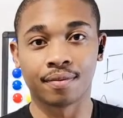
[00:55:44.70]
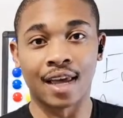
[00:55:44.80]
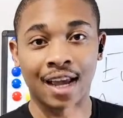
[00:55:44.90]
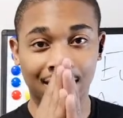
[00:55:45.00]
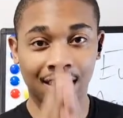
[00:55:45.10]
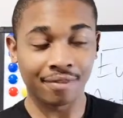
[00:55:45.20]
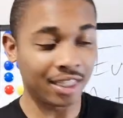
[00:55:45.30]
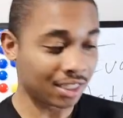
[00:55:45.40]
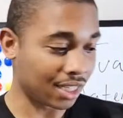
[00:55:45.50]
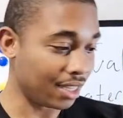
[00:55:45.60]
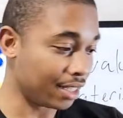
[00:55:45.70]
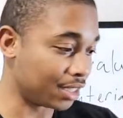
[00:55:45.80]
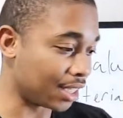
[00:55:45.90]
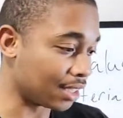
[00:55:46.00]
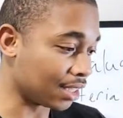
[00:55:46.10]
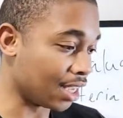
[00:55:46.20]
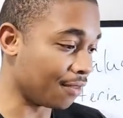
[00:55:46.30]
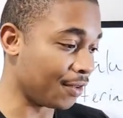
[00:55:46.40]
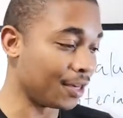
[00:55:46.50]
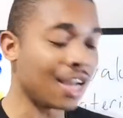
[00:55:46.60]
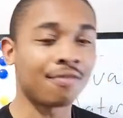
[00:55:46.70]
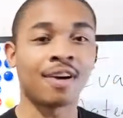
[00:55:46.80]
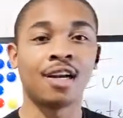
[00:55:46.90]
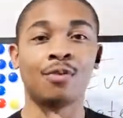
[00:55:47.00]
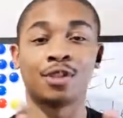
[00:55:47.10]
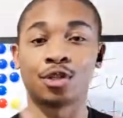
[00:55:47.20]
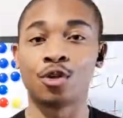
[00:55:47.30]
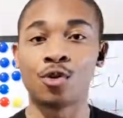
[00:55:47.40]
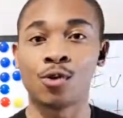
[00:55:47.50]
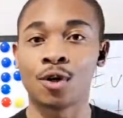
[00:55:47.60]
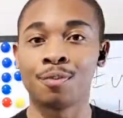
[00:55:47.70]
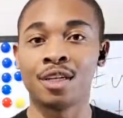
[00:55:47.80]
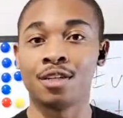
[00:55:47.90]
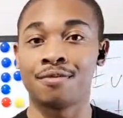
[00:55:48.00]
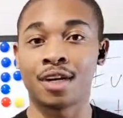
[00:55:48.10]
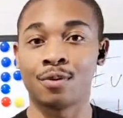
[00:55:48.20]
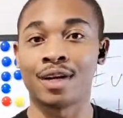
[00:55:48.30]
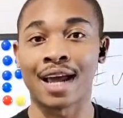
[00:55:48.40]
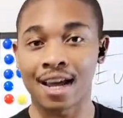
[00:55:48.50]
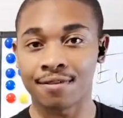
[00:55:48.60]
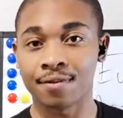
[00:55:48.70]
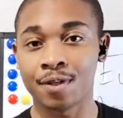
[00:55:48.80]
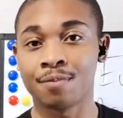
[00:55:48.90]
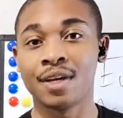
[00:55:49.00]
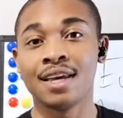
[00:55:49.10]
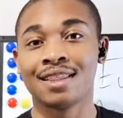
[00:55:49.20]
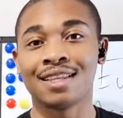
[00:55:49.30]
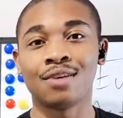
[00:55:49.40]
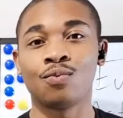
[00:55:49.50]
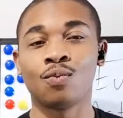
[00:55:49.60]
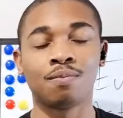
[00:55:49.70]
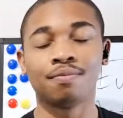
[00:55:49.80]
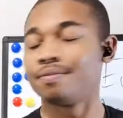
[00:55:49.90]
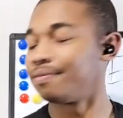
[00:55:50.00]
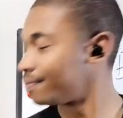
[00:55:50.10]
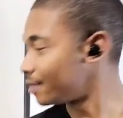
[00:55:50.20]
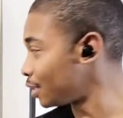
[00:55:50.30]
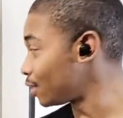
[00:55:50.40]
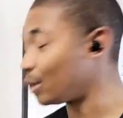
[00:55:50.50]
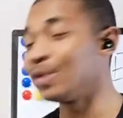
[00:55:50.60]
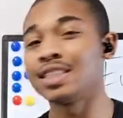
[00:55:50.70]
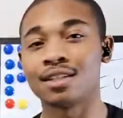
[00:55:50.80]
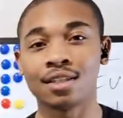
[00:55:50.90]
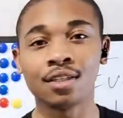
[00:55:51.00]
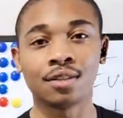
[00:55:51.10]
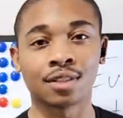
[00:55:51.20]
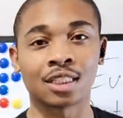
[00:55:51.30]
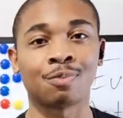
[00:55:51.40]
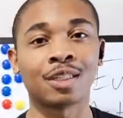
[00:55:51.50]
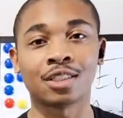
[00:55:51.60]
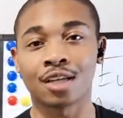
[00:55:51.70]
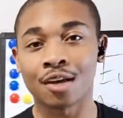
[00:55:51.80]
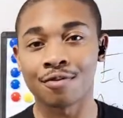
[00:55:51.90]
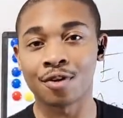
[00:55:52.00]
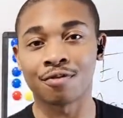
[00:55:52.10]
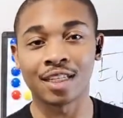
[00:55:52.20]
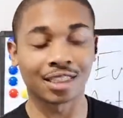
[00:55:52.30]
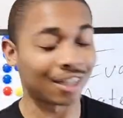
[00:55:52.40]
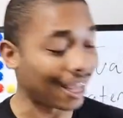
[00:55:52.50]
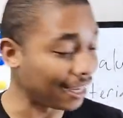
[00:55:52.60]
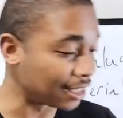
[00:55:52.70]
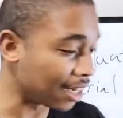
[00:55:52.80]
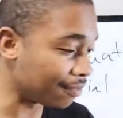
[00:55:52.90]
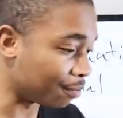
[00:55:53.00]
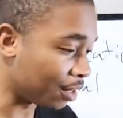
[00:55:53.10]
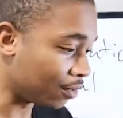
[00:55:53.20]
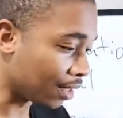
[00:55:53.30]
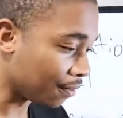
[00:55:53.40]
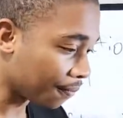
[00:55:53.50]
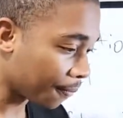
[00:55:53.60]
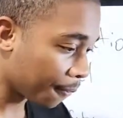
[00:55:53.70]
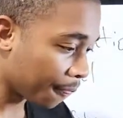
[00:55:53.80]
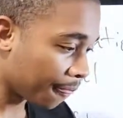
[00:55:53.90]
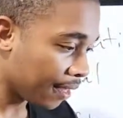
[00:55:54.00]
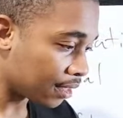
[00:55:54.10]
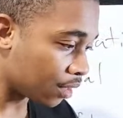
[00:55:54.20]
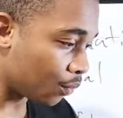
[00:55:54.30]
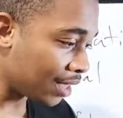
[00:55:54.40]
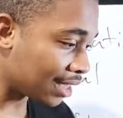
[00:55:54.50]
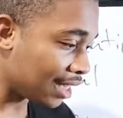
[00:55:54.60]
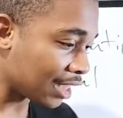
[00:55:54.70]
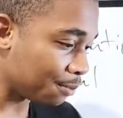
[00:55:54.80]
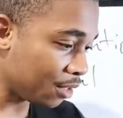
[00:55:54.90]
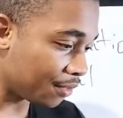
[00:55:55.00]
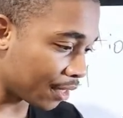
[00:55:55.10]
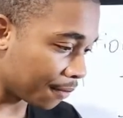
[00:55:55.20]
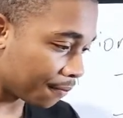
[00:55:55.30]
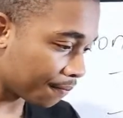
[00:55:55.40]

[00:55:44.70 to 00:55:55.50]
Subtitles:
Activity is king in chess. If you're not fighting with your whole army and you're fighting with half of them, then you're going to lose, especially if you're facing a tough opponent. So what is the next move here?